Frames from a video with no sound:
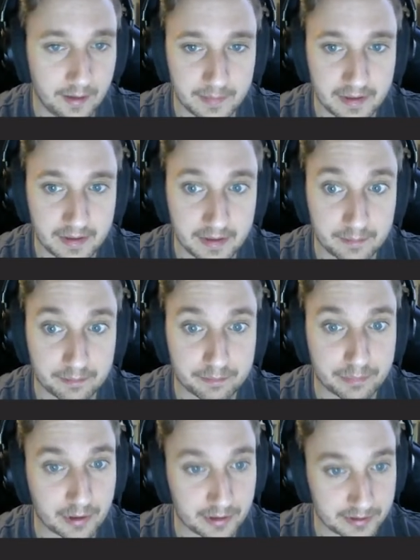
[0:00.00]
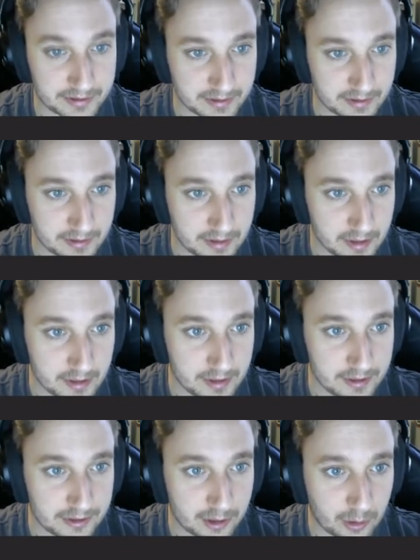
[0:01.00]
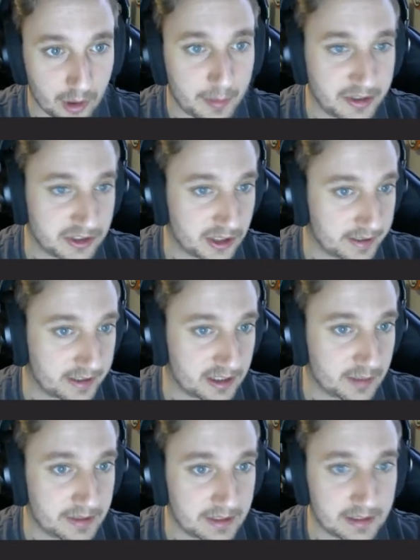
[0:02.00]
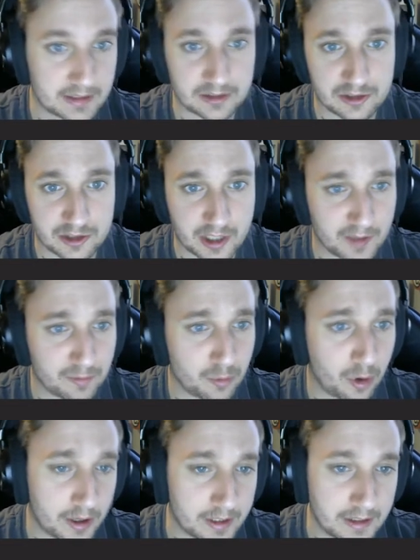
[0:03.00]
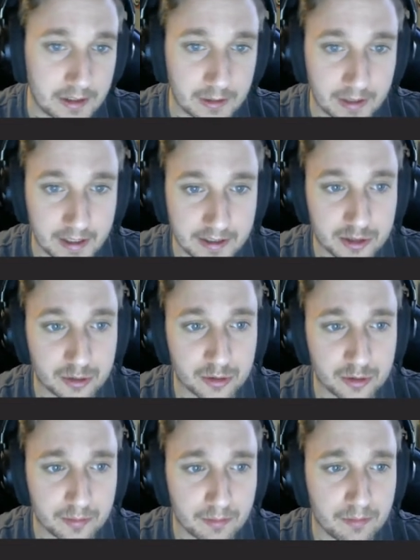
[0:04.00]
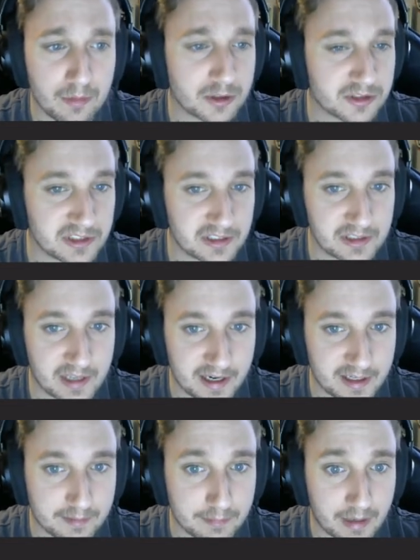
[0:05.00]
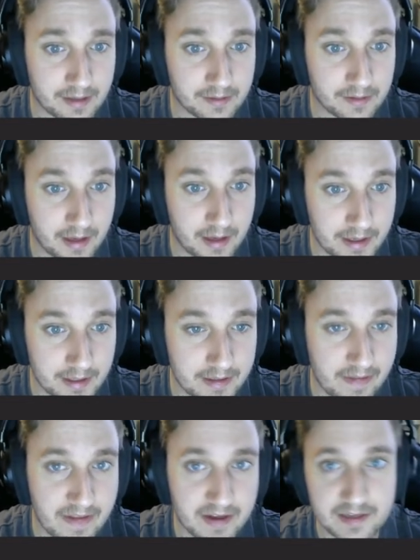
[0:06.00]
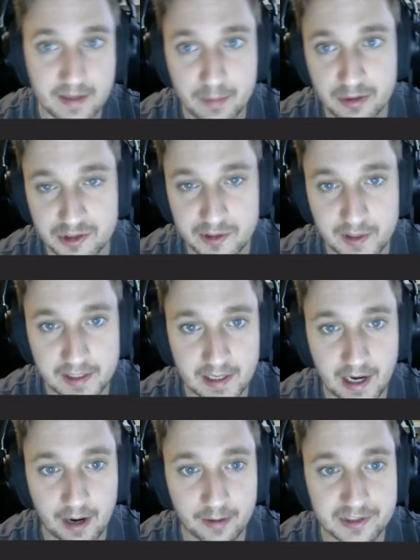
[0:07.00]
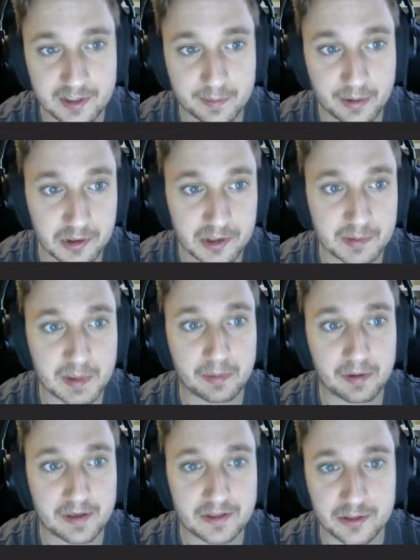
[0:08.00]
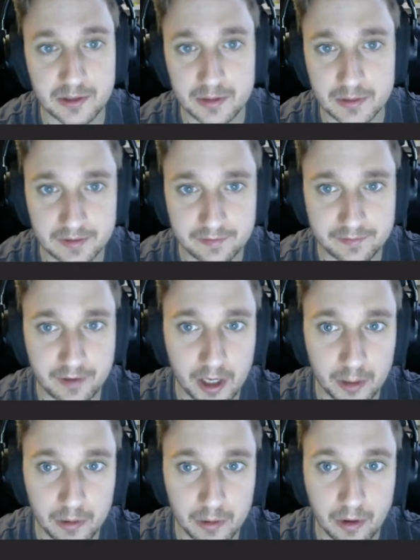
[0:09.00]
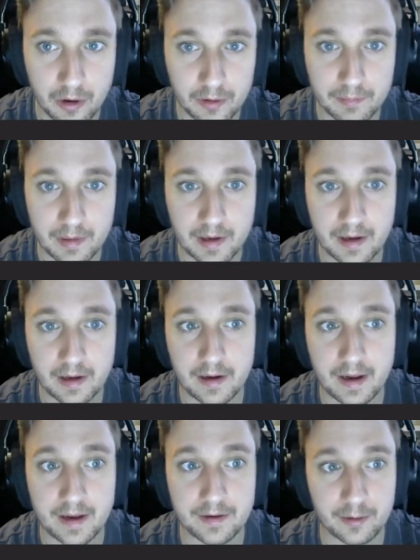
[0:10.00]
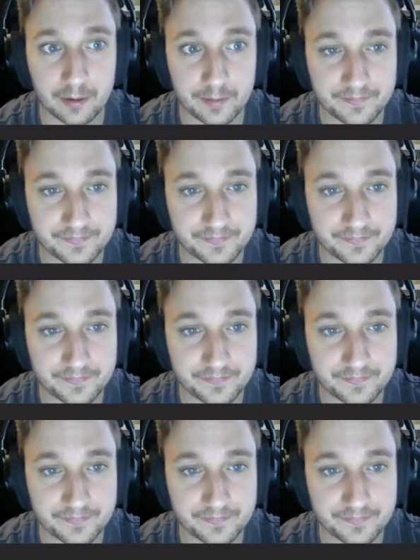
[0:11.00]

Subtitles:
in person. So I'll be starting at the beginning and just kind of walking you guys through, mostly line by line, and then demonstrating how it's supposed to be played so you can follow along at home.